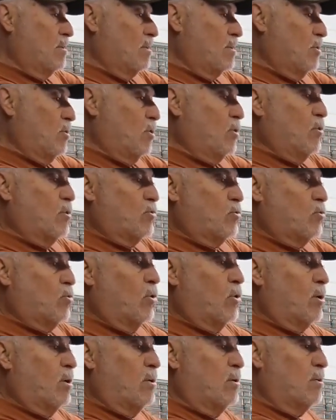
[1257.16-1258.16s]
to a
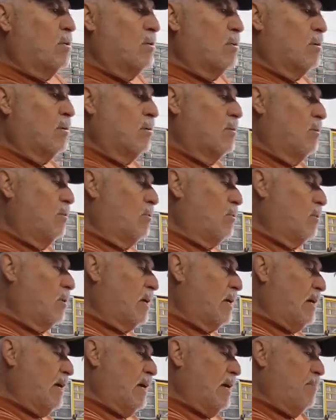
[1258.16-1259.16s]
store, go to a
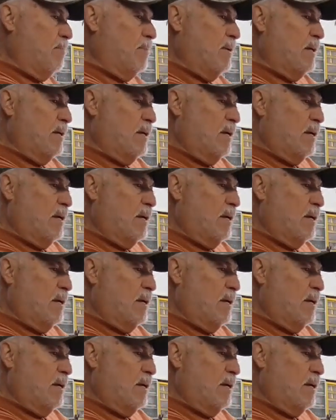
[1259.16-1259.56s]
camping